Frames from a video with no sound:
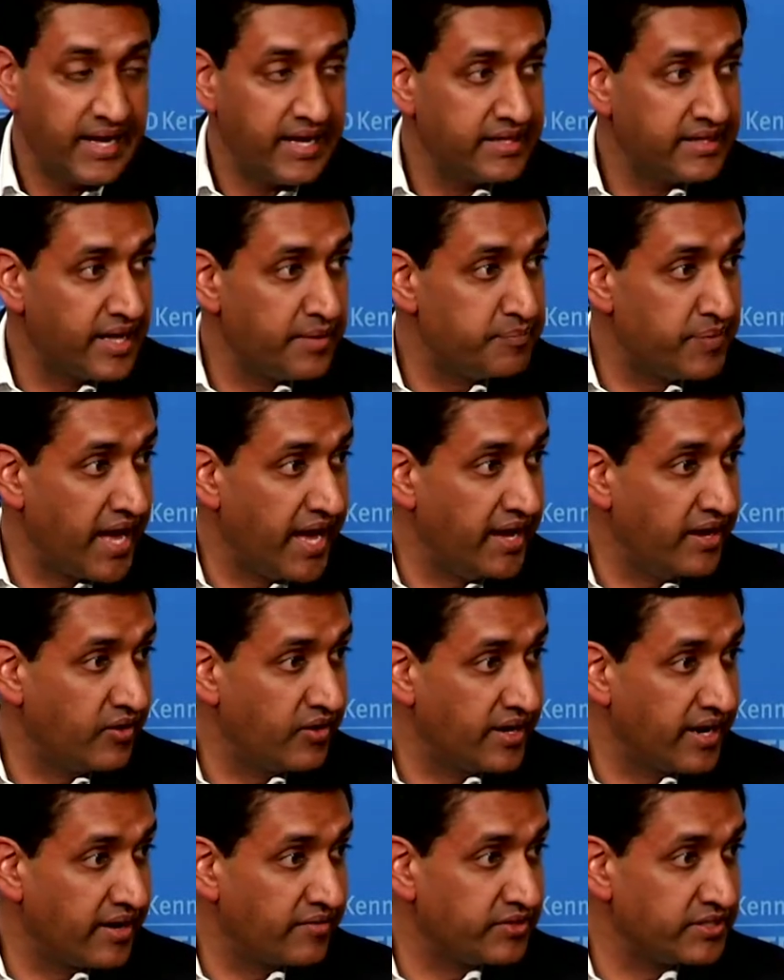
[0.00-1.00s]
And they pay
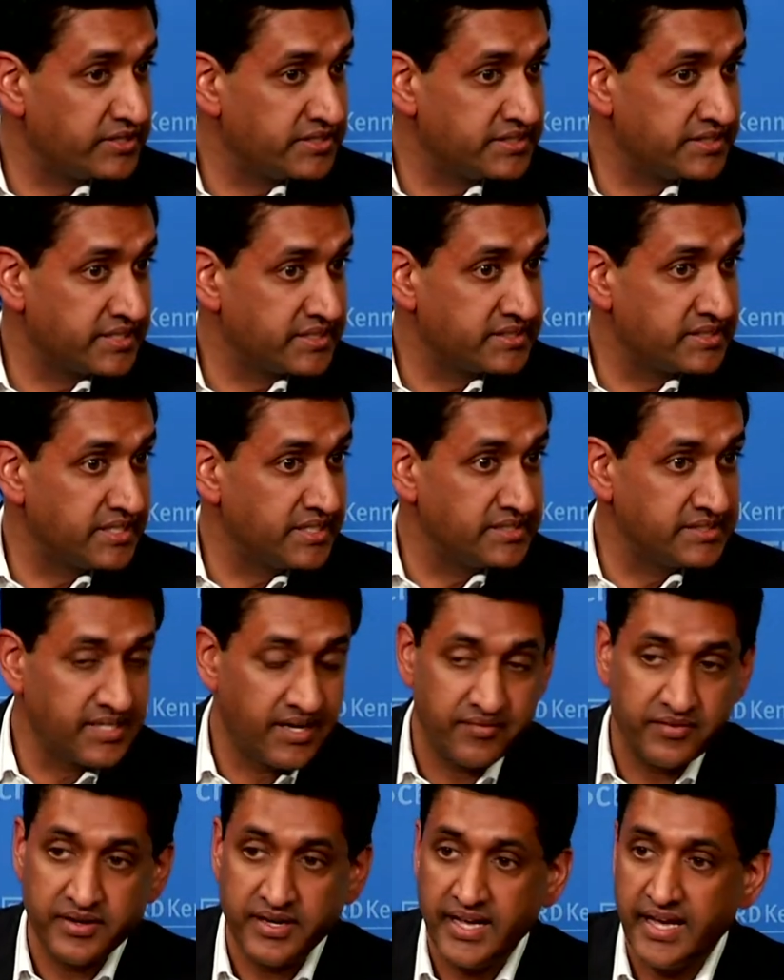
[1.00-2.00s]
on average $60,000,
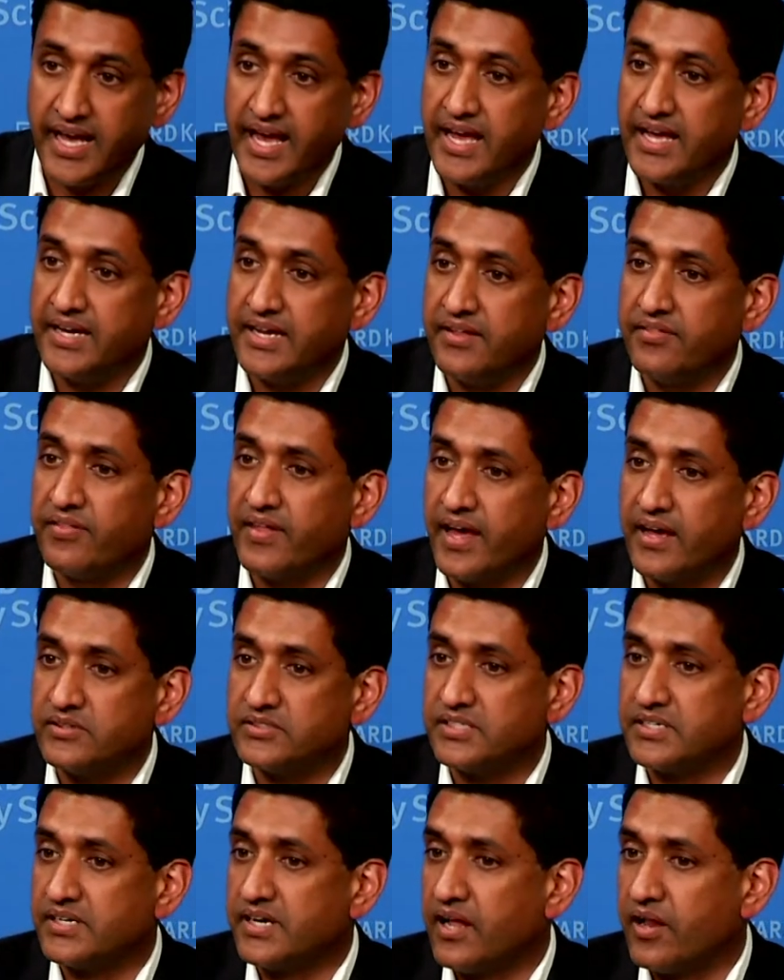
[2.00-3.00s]
$70,000,
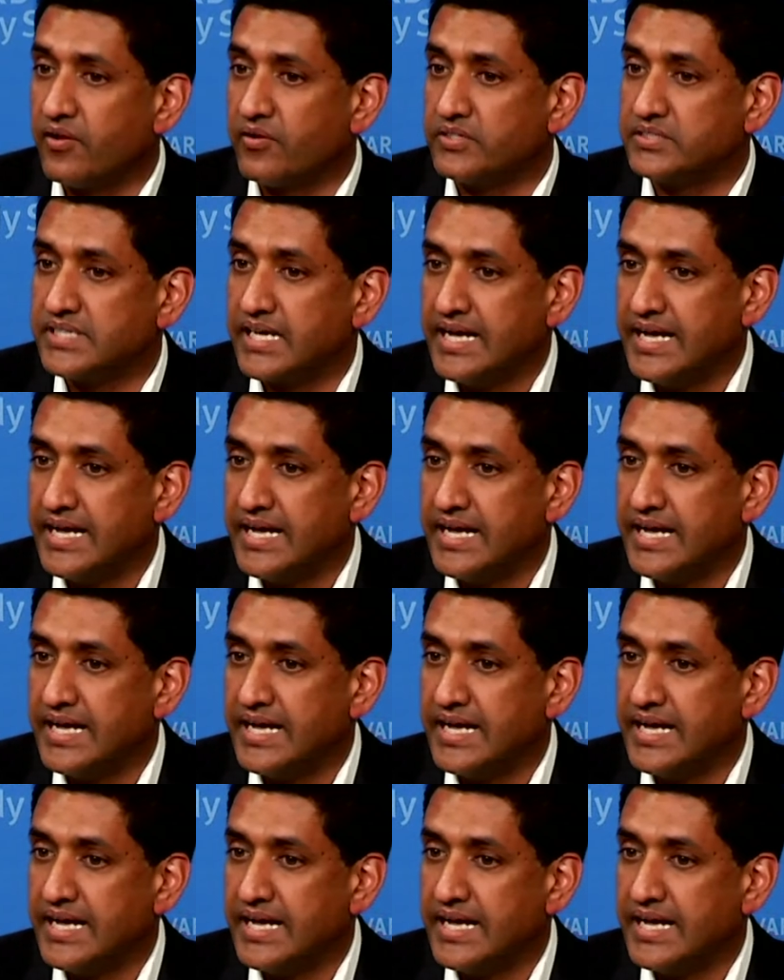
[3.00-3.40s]
$80,000.